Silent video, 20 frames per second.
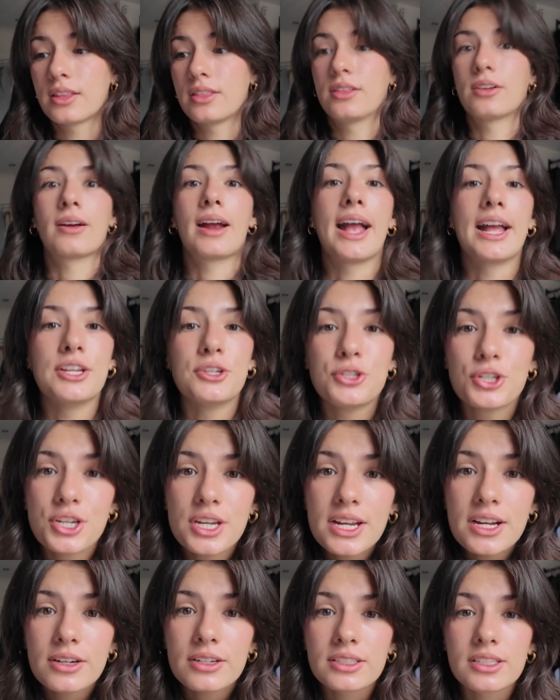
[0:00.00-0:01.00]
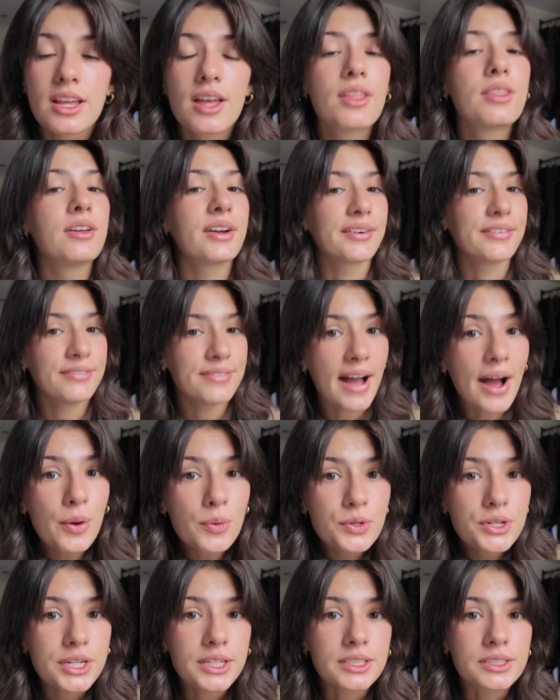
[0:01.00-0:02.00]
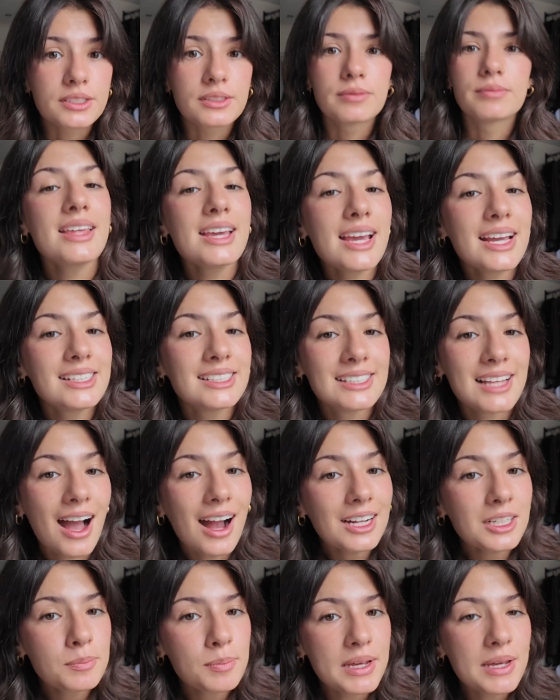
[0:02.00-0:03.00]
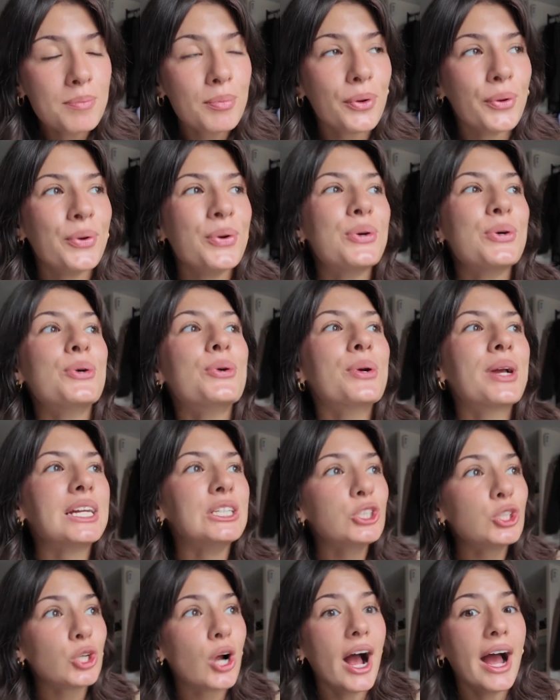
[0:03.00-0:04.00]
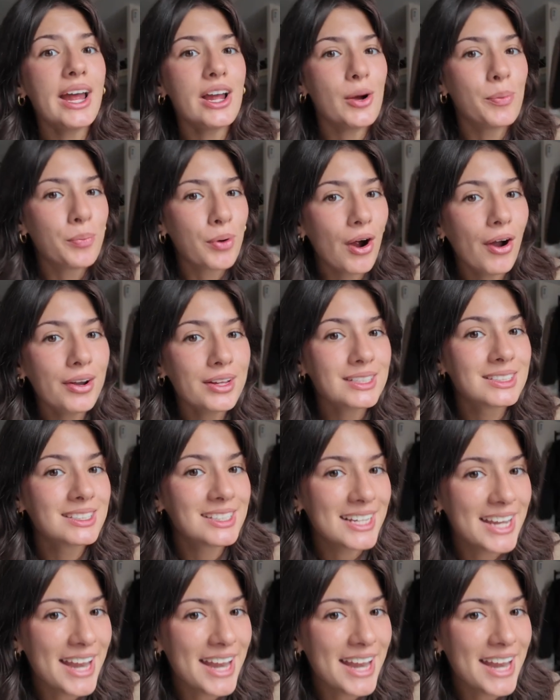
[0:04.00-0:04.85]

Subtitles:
they're engineers, they're founders, the exact people who can try a product